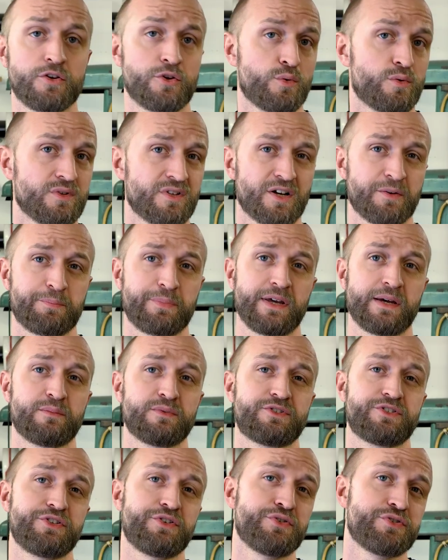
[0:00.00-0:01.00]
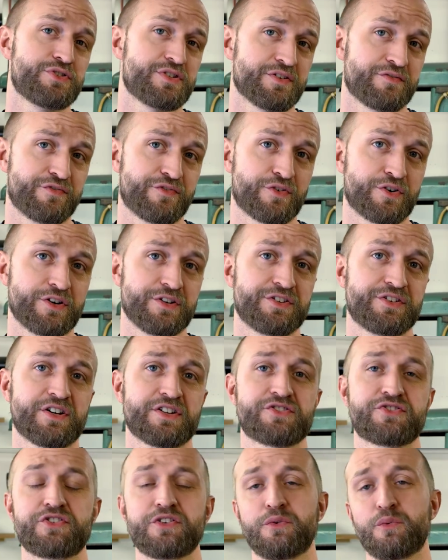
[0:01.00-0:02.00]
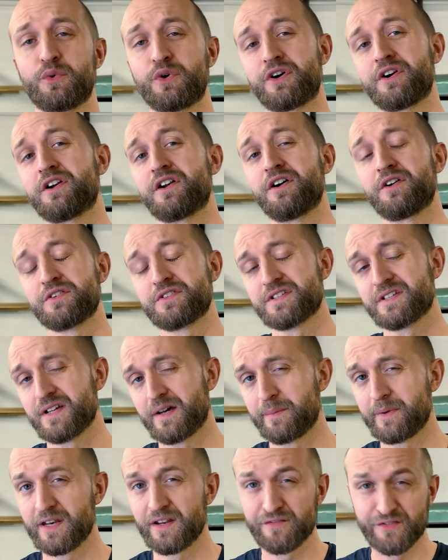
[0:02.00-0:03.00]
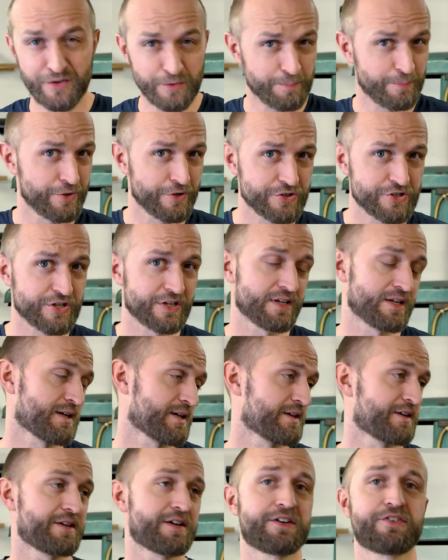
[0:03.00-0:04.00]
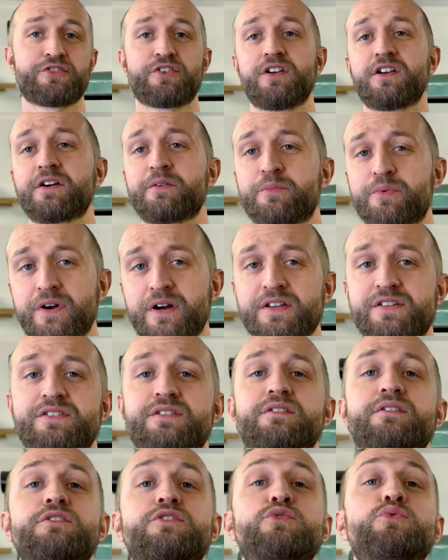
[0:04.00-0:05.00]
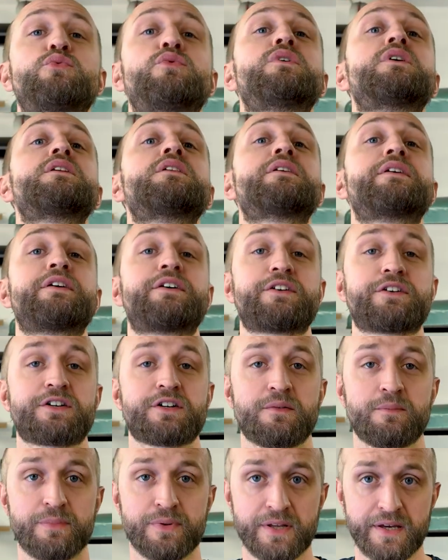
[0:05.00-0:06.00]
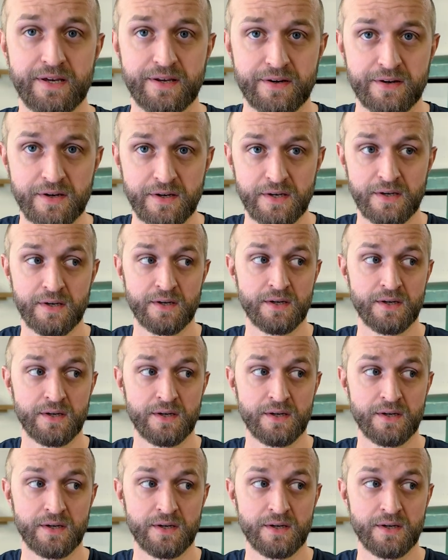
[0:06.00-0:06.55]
You will not be able to use it for industrial workloads. I mean, if you push it like an hydraulic press, you will hear it complain.